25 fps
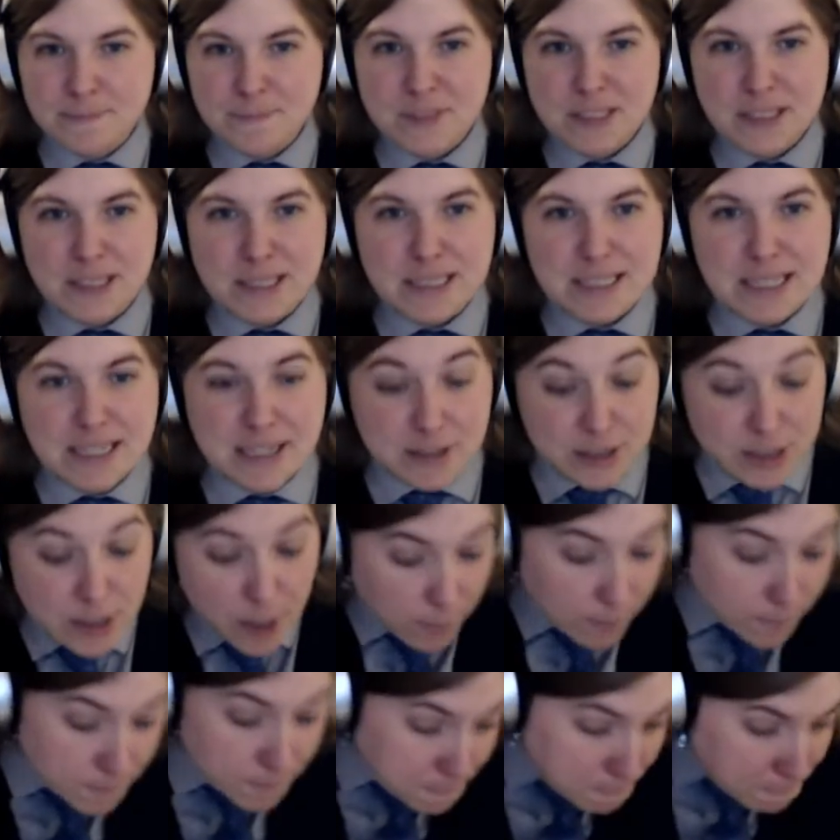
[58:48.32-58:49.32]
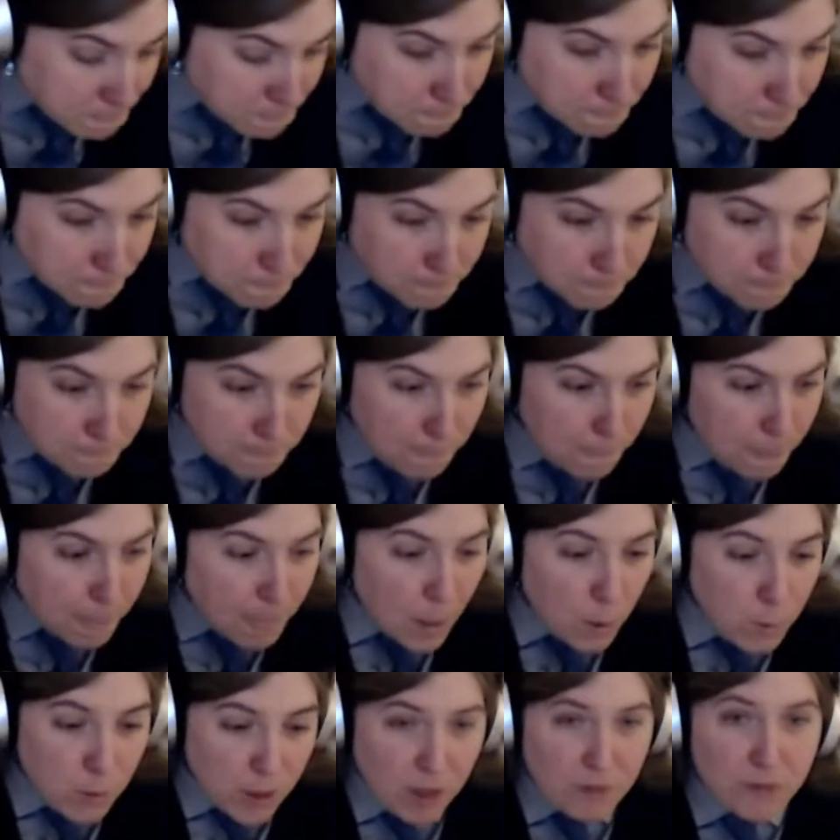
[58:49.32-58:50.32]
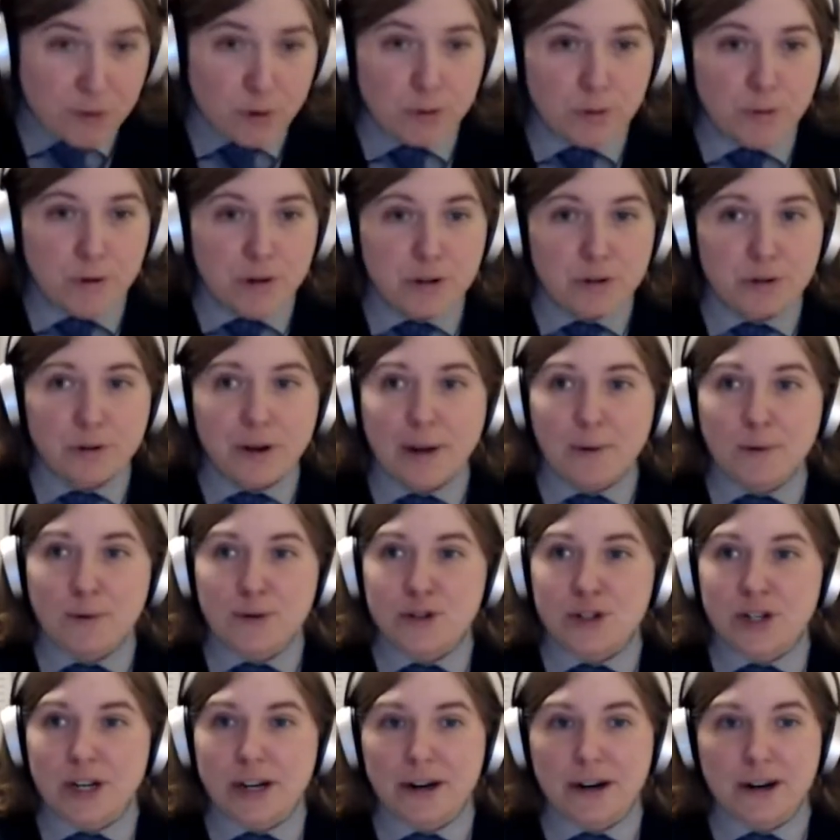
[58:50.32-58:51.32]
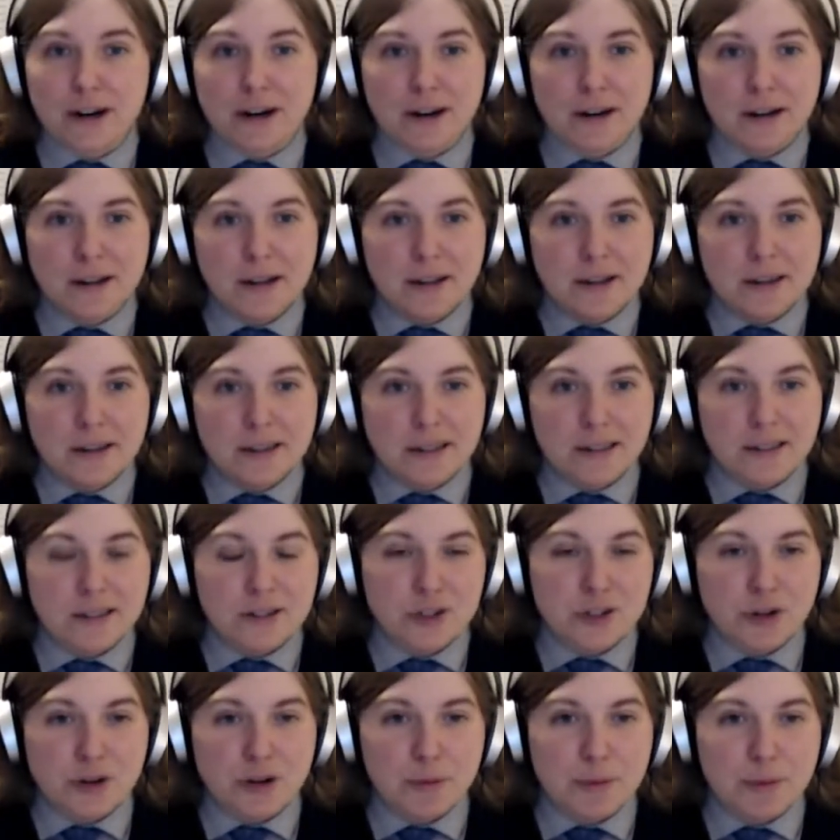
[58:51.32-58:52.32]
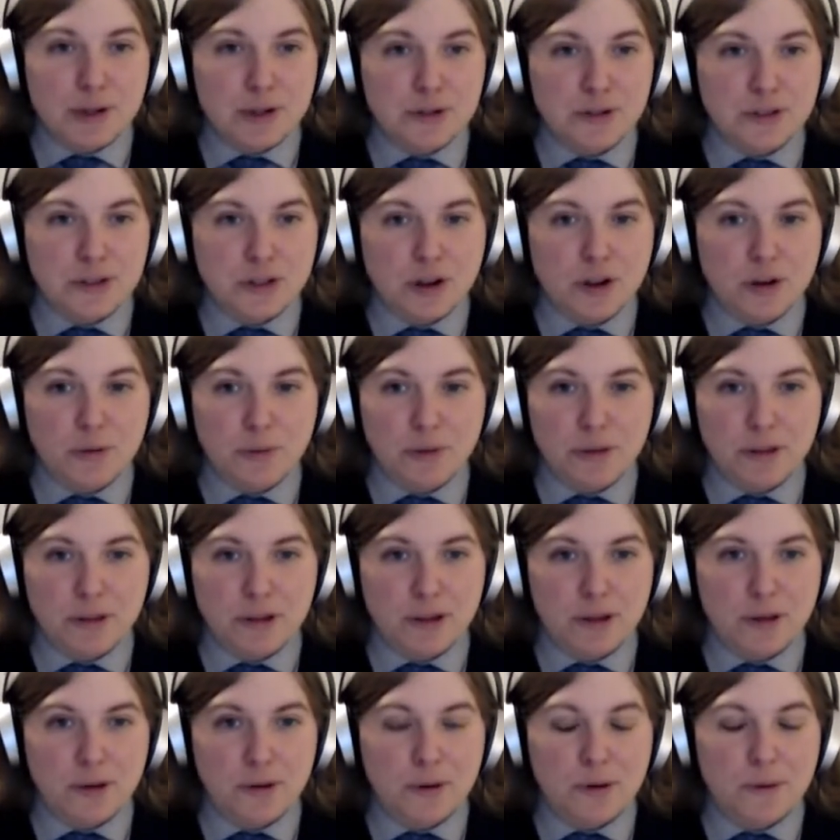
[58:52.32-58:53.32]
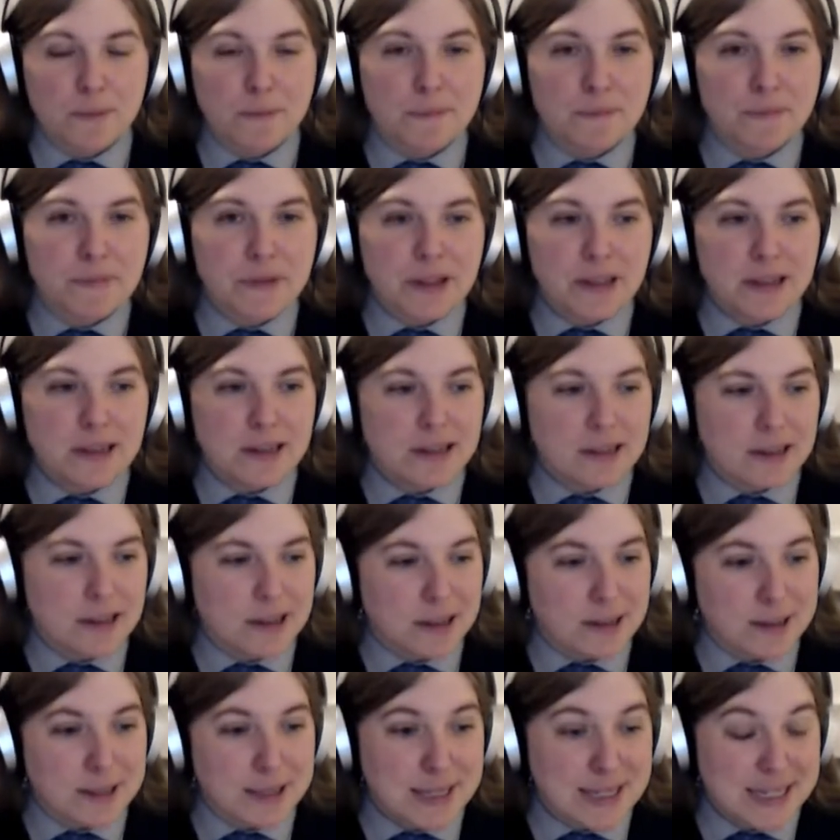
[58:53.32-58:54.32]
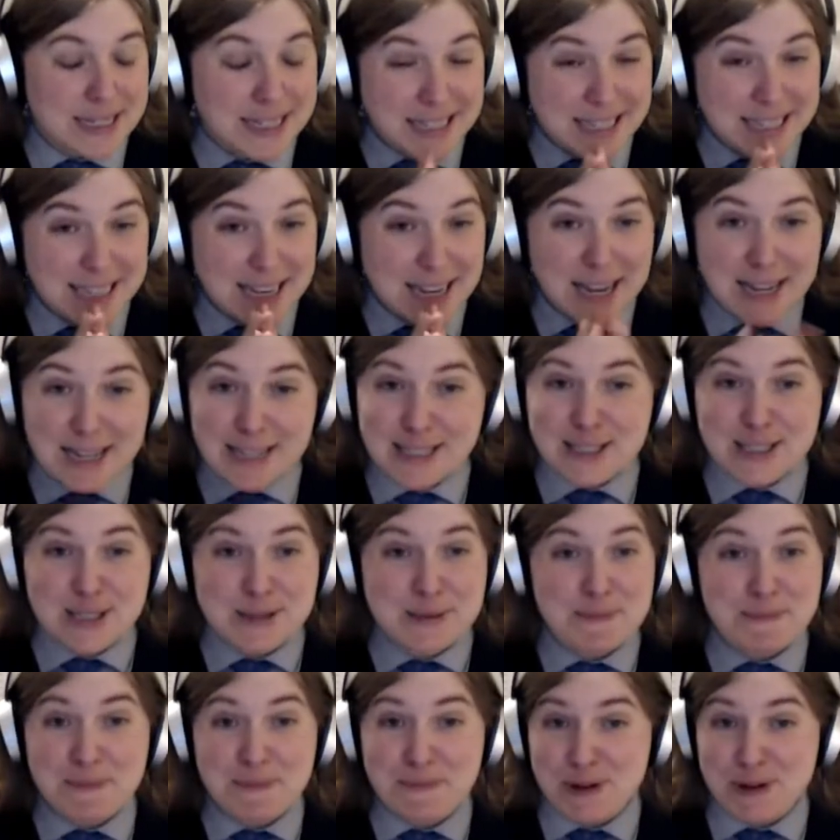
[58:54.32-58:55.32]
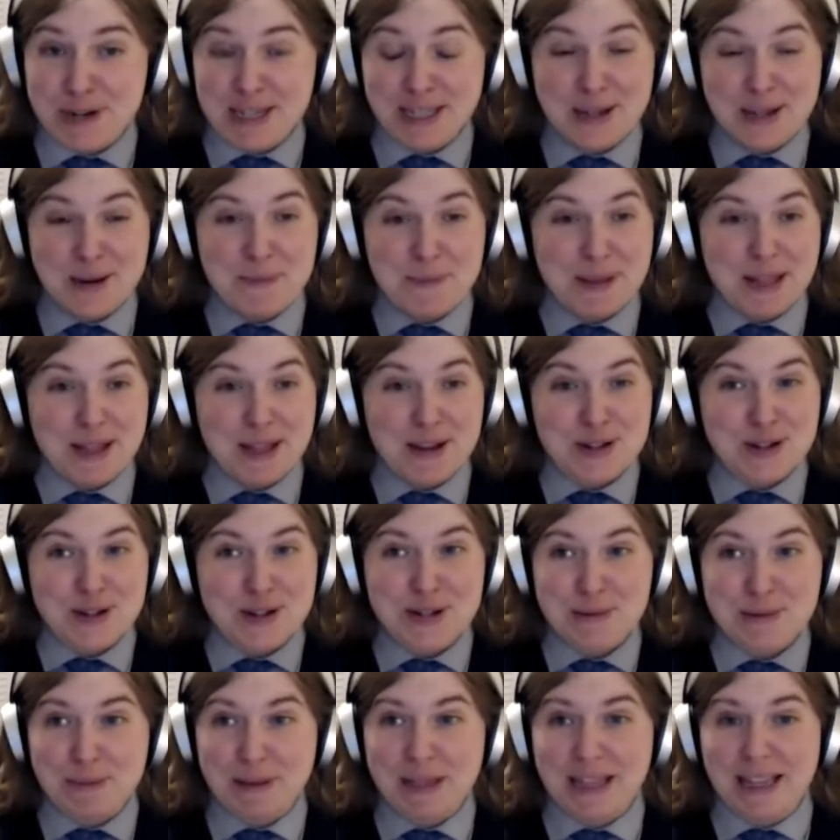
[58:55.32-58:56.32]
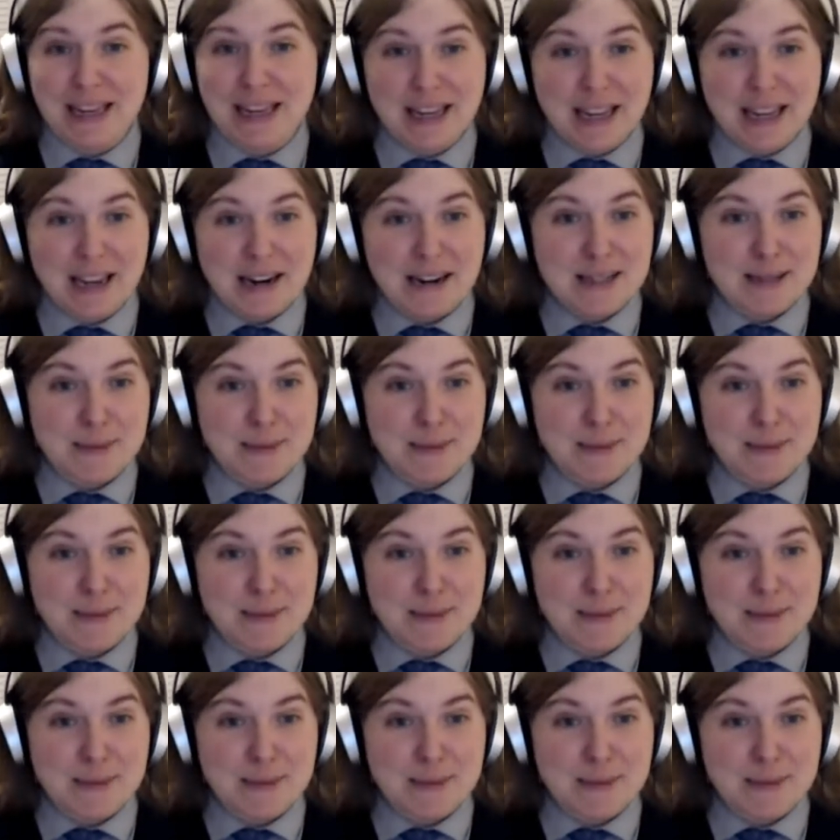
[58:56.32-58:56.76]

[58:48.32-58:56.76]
Let's see. So, without further ado, I will share a Joni Mitchell song with you. It's really a pleasure to play again.